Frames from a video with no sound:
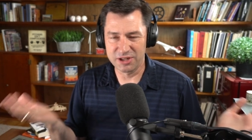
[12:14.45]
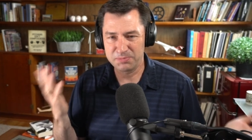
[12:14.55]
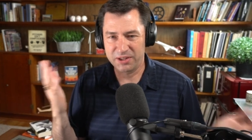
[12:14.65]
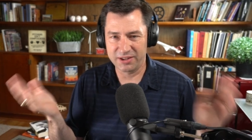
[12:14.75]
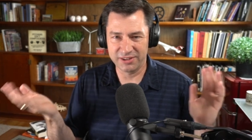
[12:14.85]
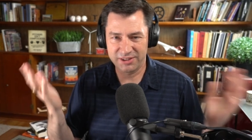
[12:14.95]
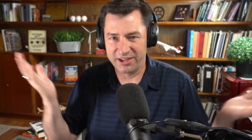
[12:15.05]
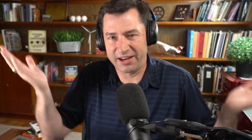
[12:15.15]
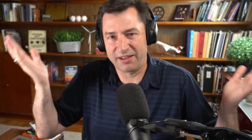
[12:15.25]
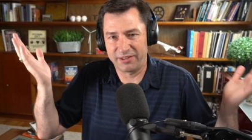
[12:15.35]
just because they
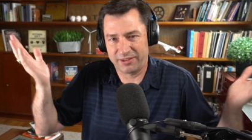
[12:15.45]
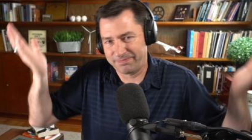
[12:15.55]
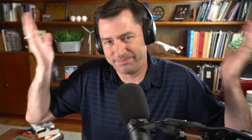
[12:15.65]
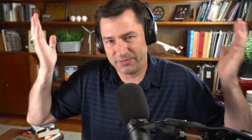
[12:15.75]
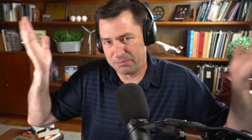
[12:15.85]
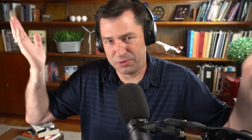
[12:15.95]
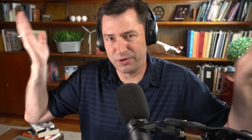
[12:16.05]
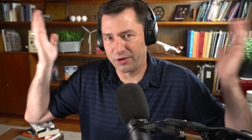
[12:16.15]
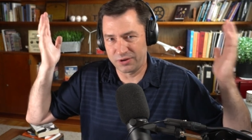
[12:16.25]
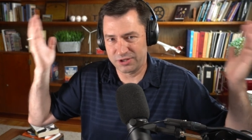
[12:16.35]
didn't have the
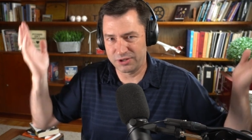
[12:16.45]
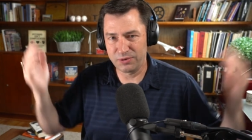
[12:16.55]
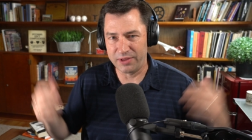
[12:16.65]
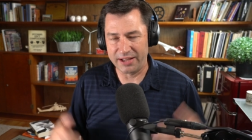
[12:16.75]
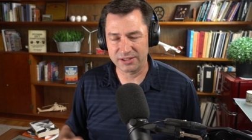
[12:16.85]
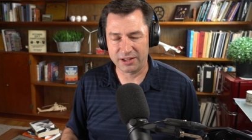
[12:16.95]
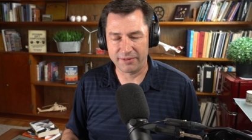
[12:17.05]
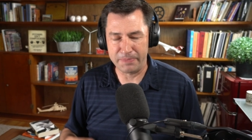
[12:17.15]
computers to do that stuff.